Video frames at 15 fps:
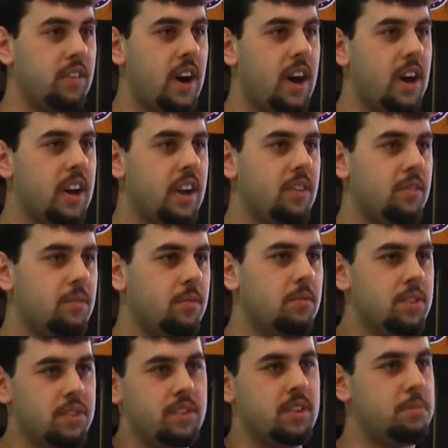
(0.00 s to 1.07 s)
fine and
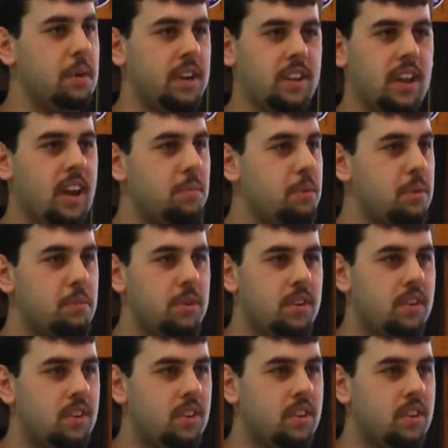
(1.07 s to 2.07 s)
just expect a lot of people.